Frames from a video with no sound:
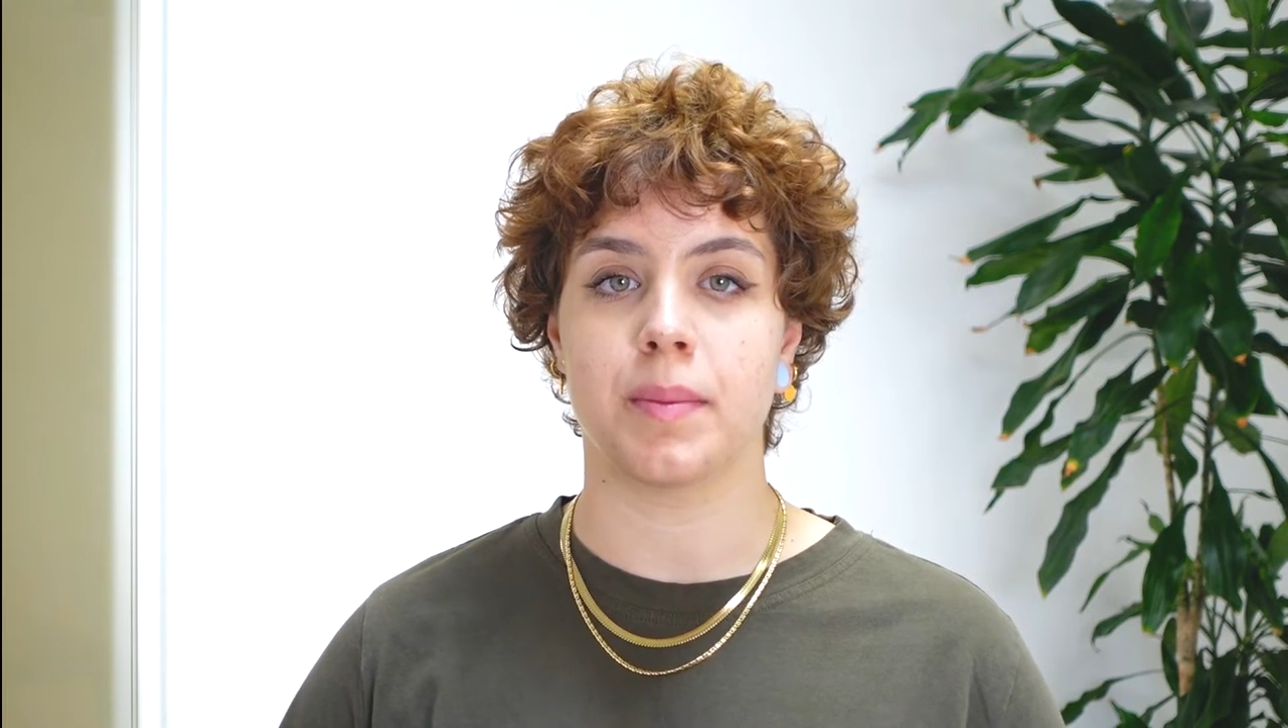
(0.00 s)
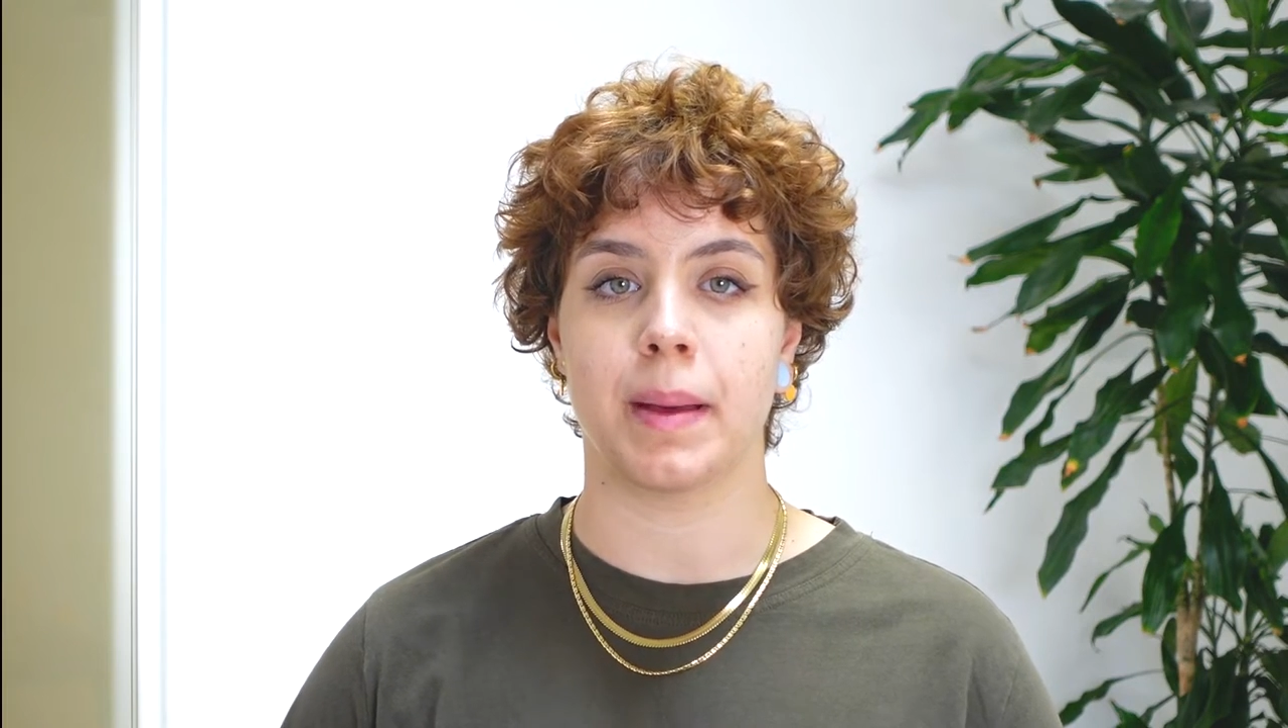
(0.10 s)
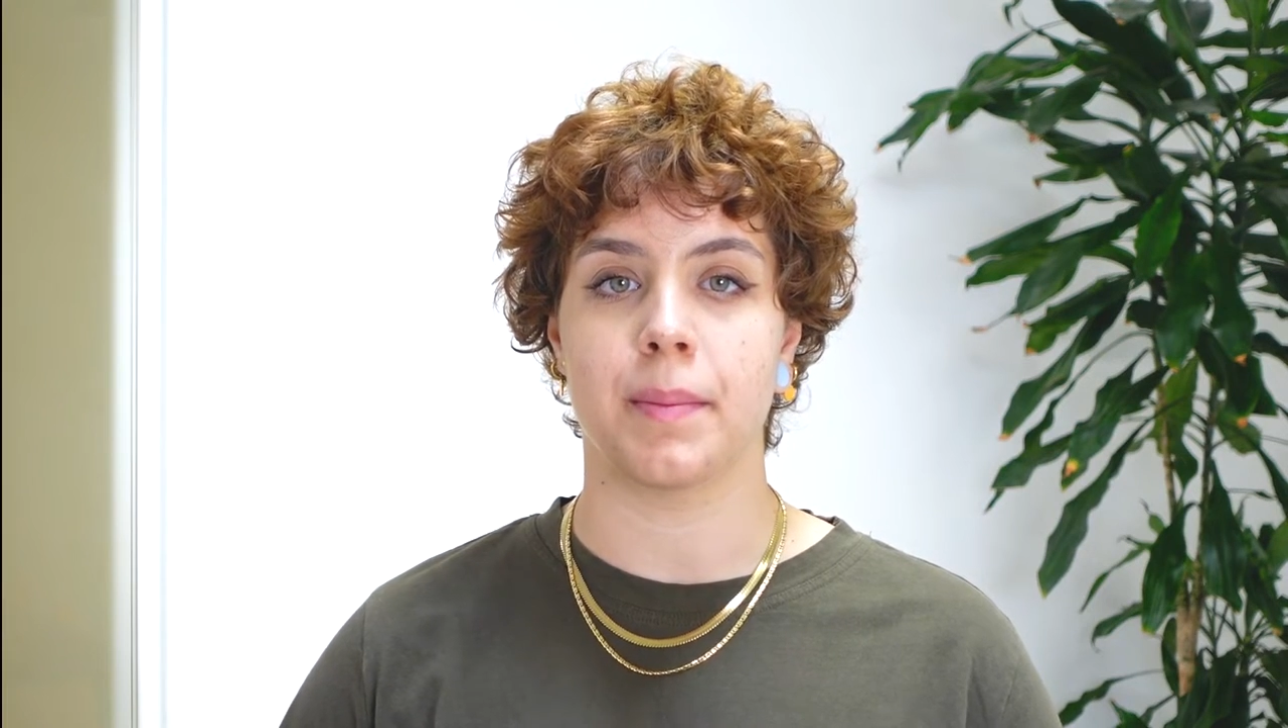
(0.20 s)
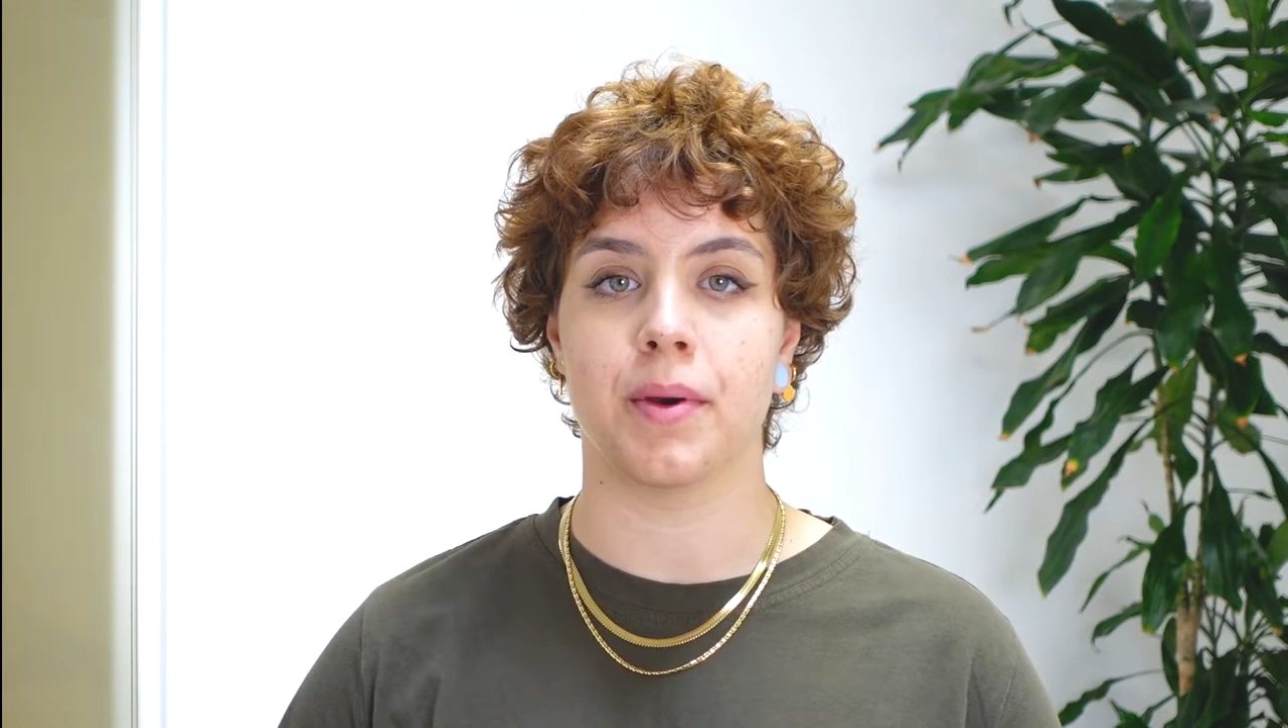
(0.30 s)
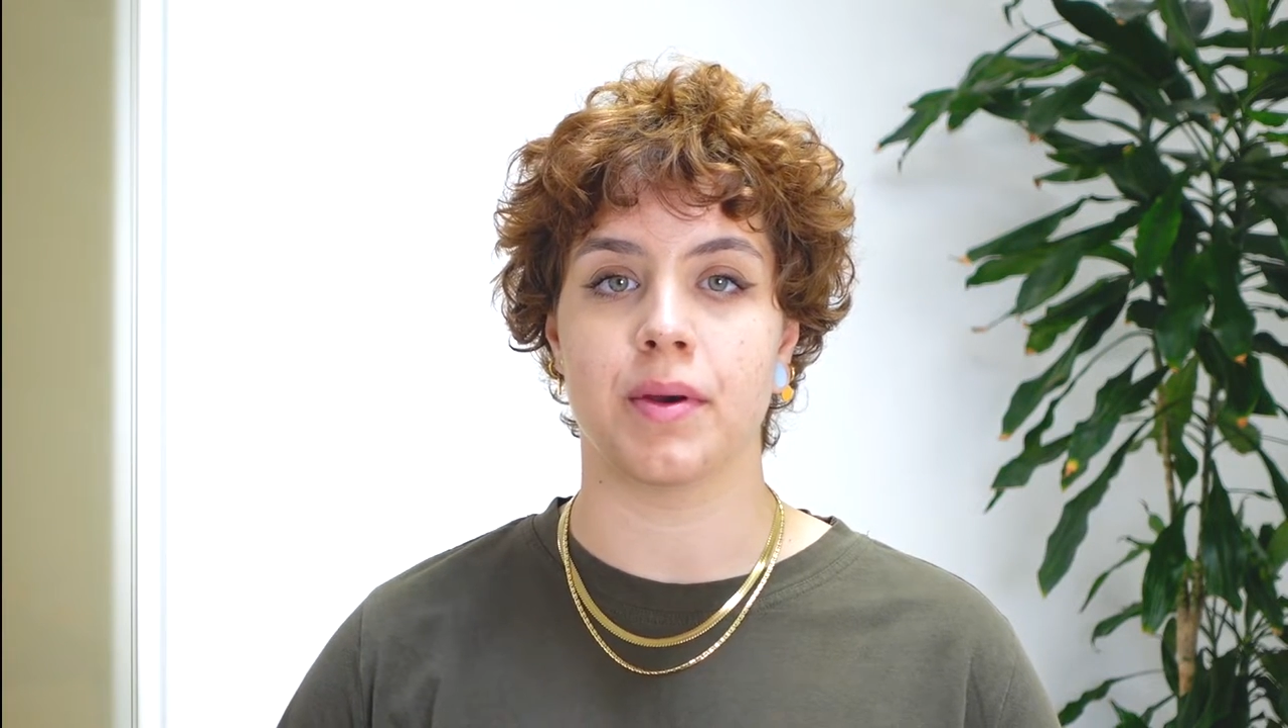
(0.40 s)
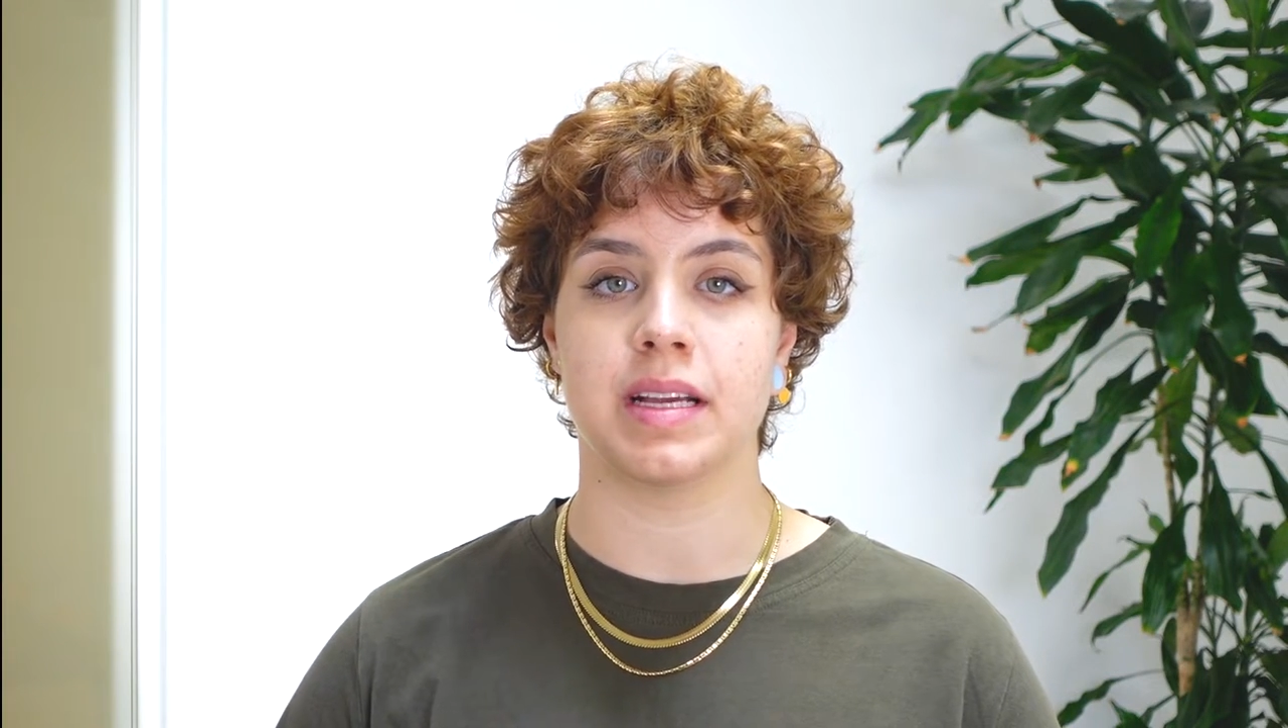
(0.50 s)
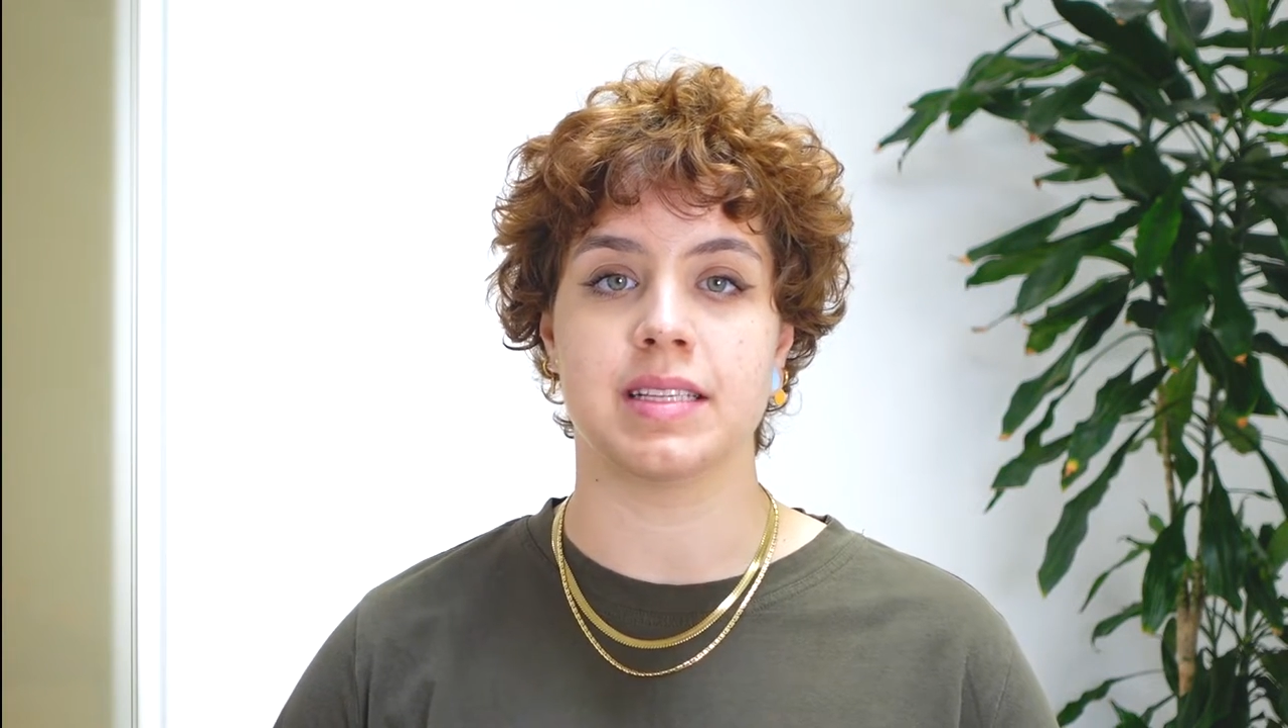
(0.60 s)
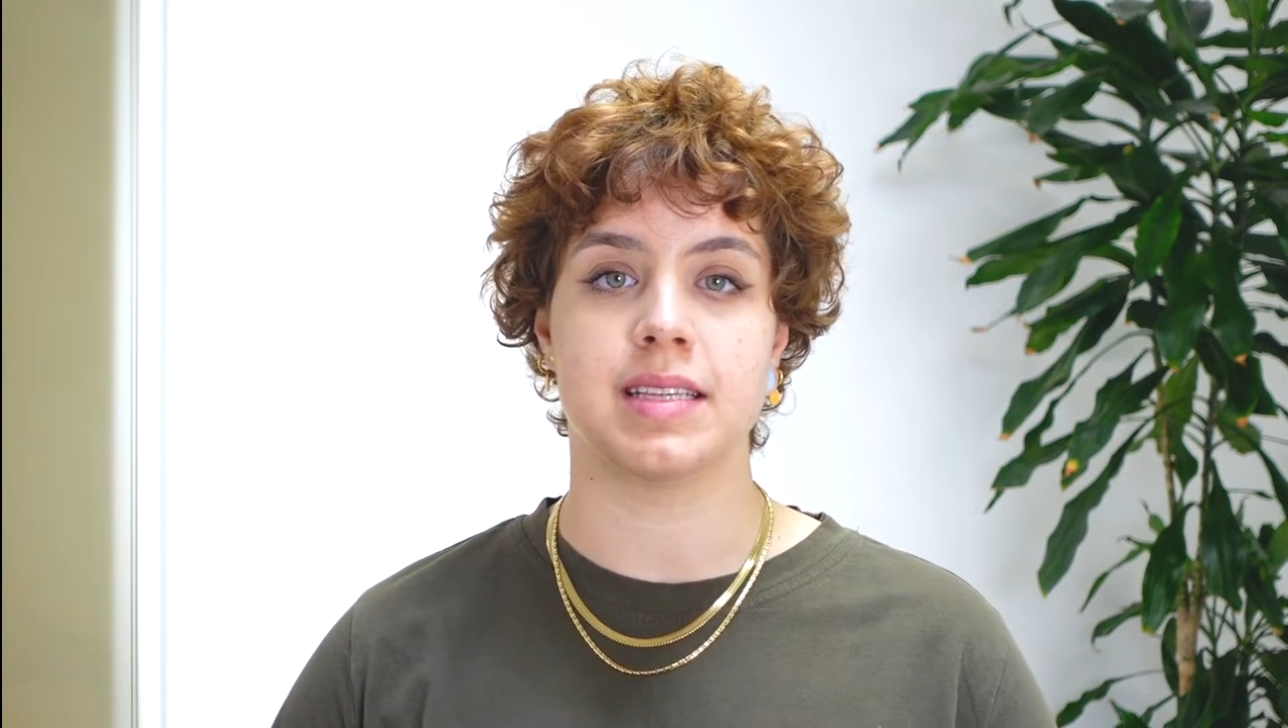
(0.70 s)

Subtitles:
remember